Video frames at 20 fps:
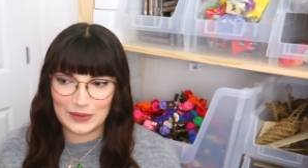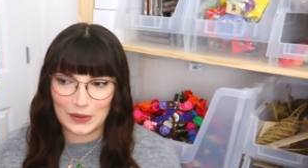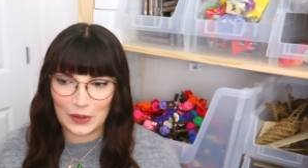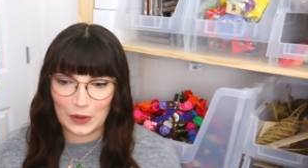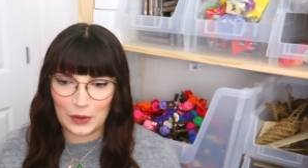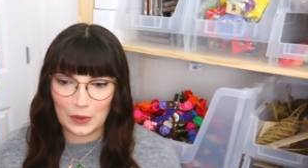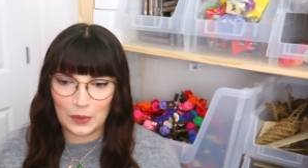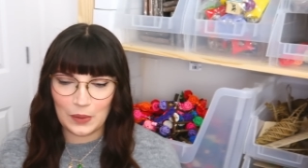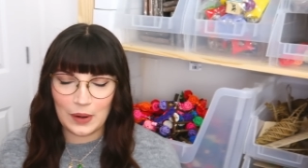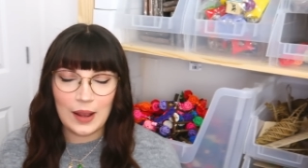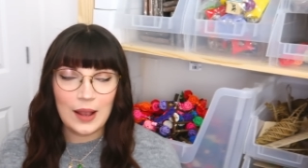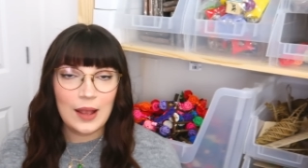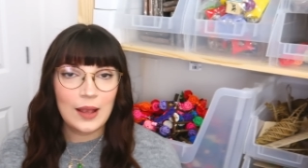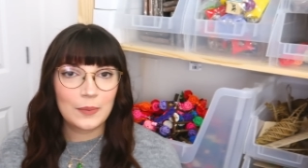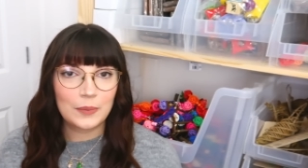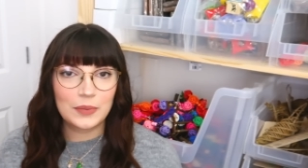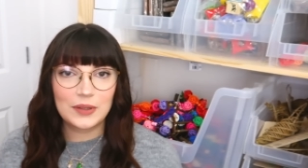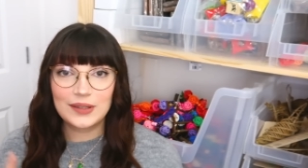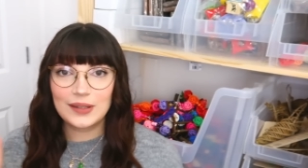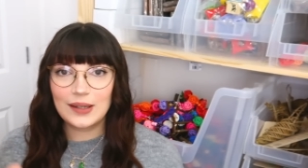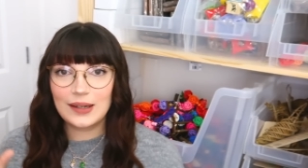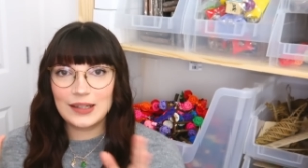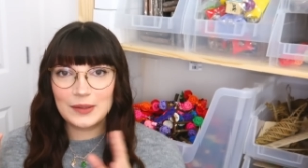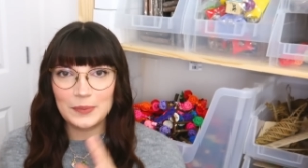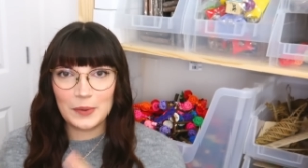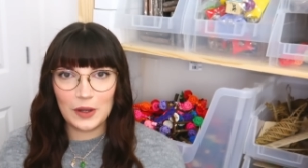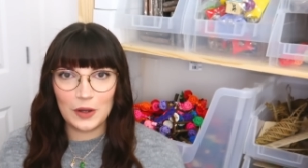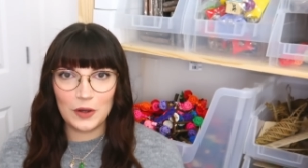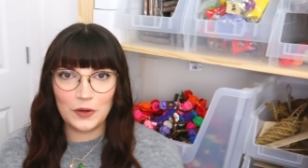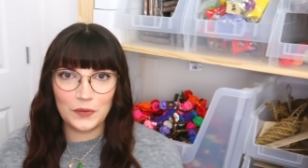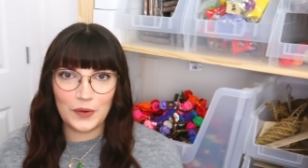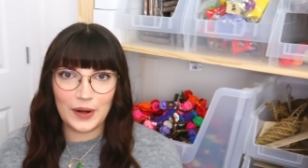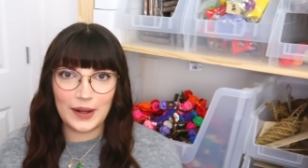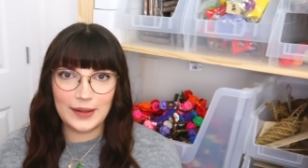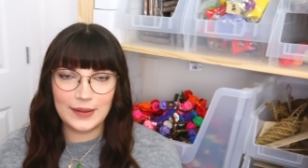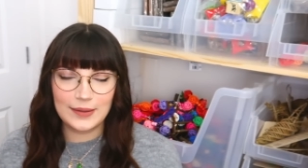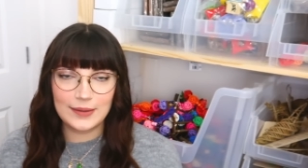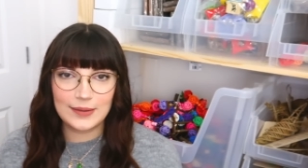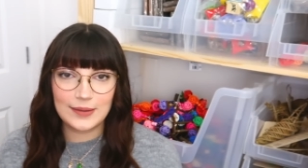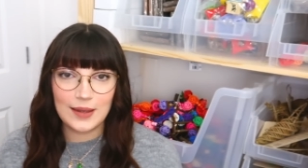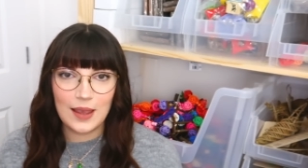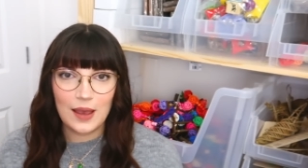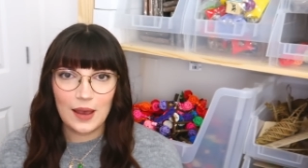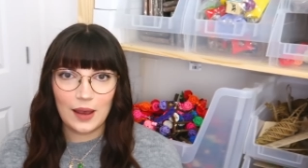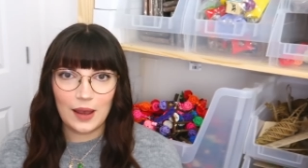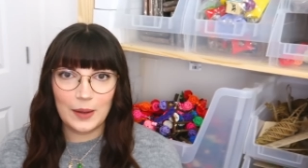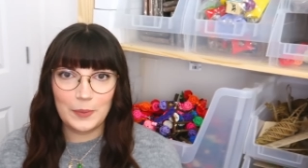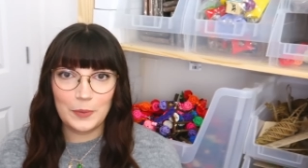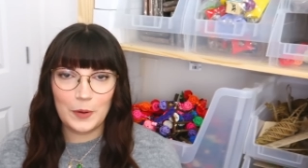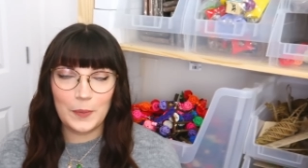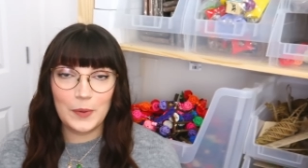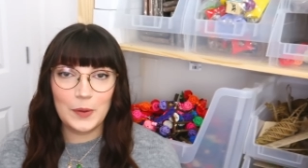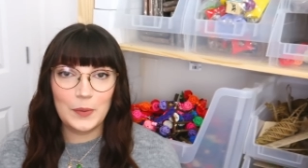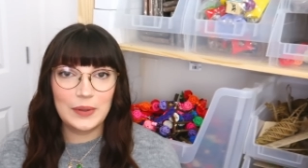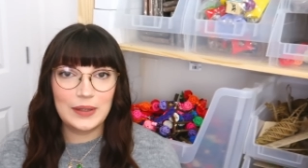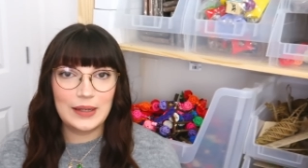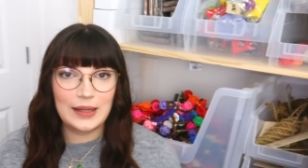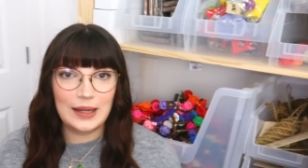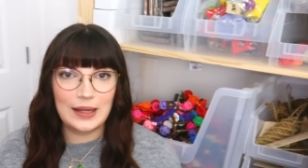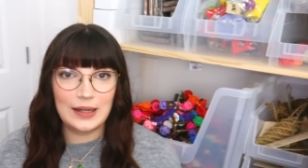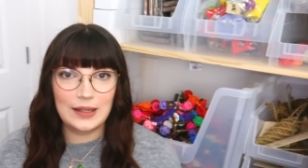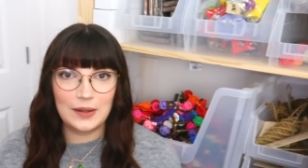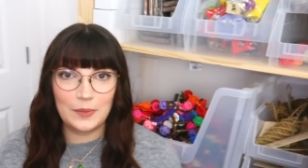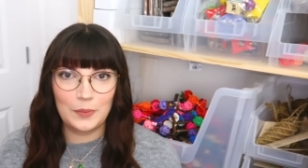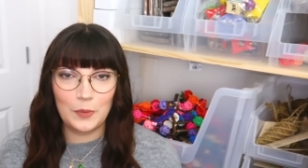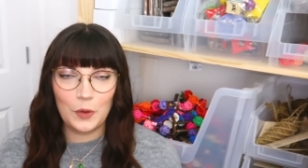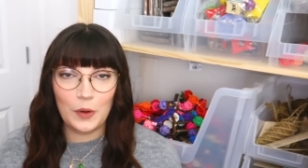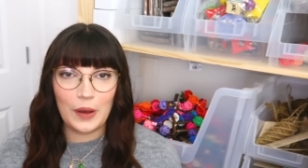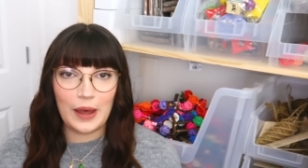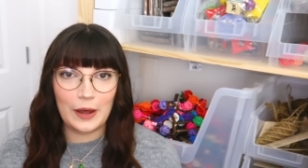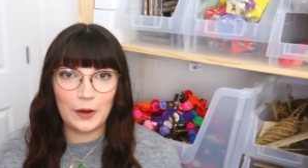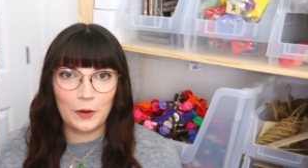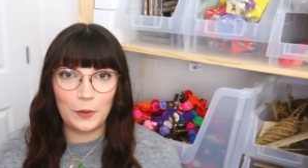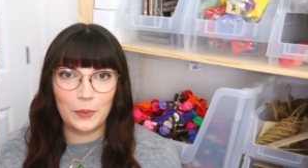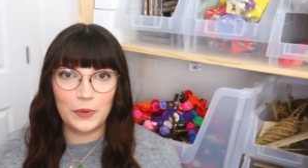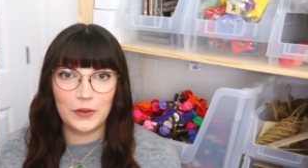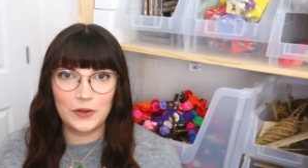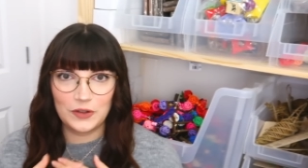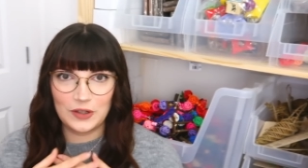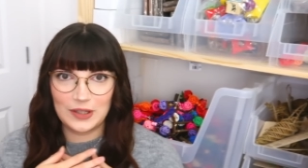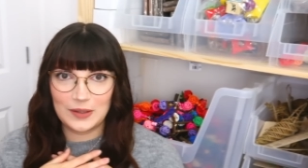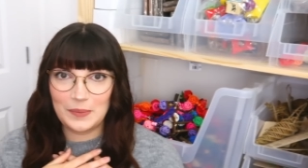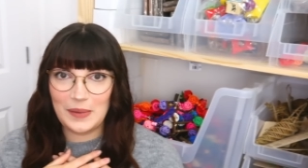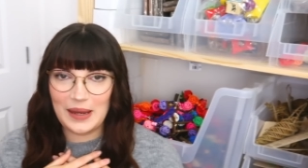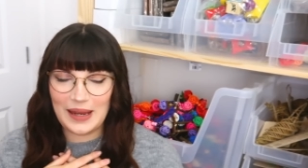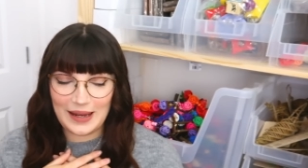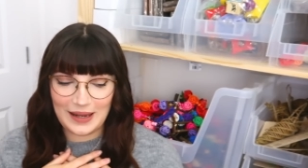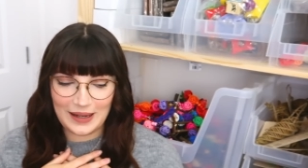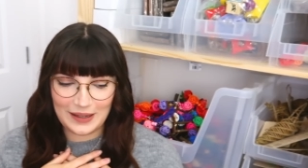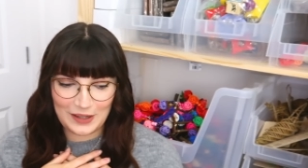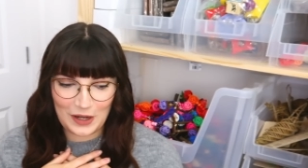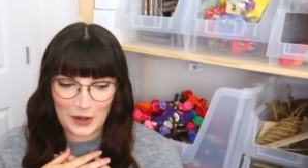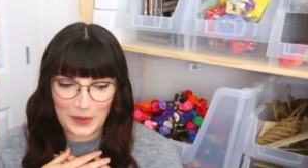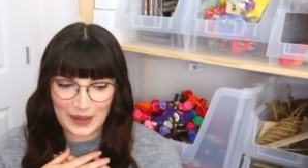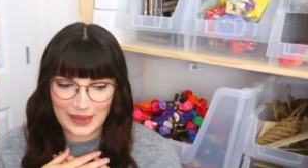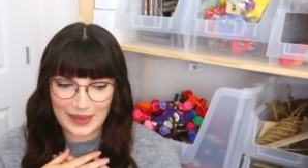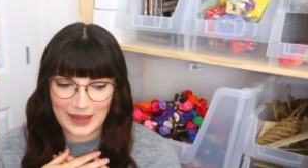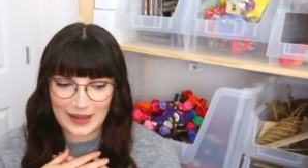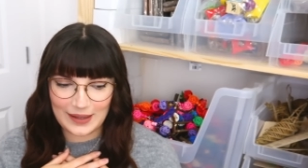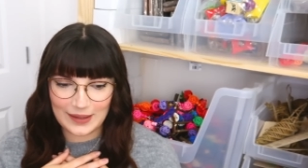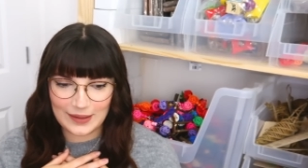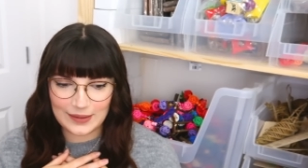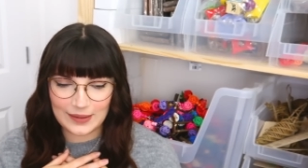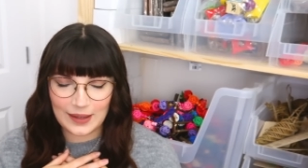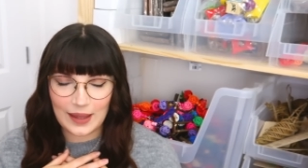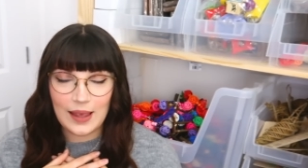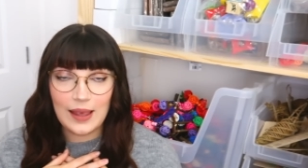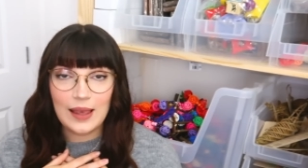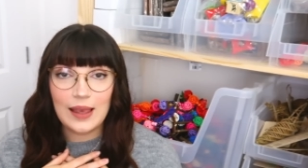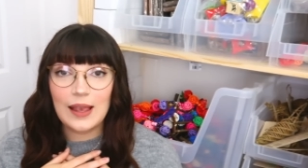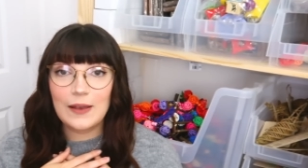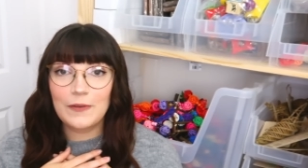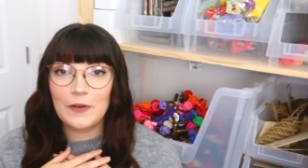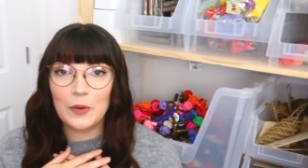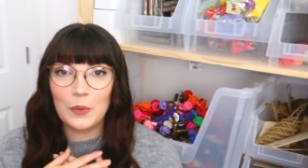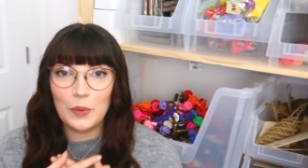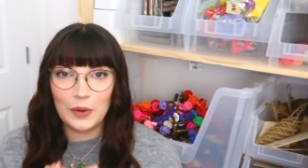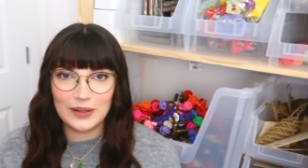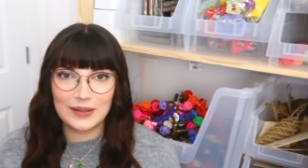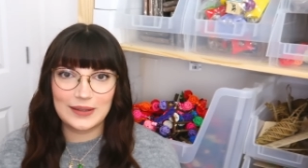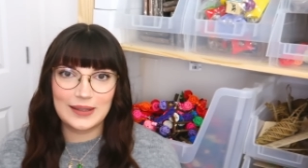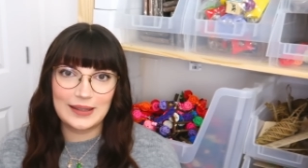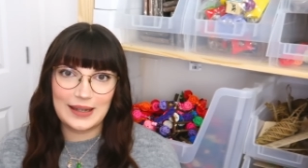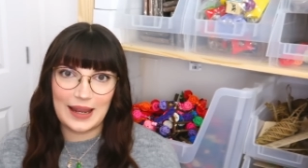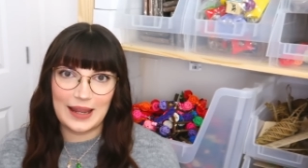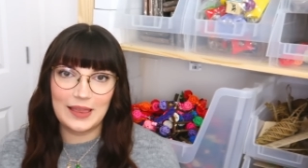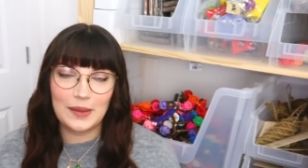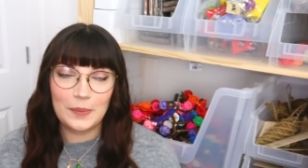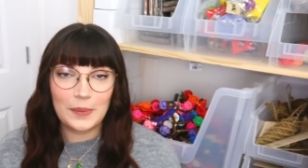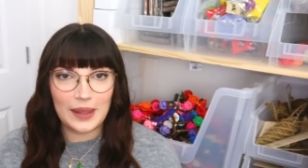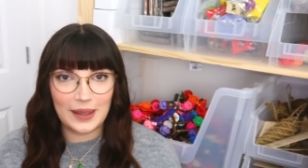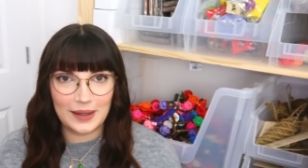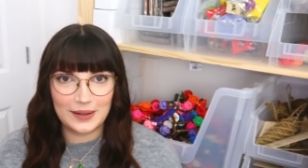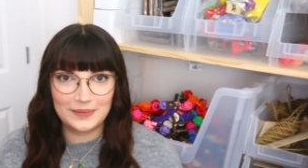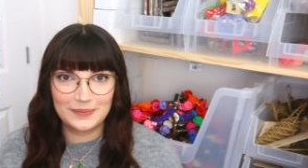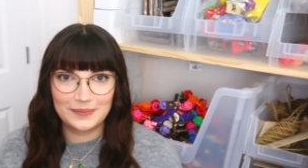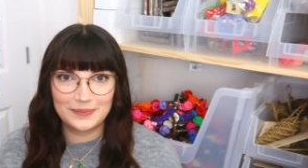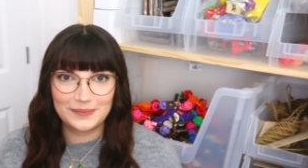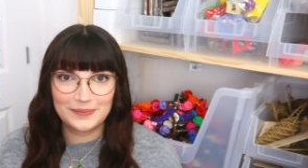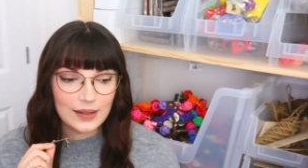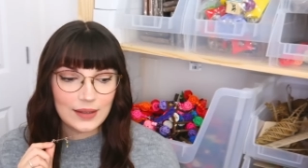So besides my own rats, I probably would need more help than just me doing this if I was to take them in.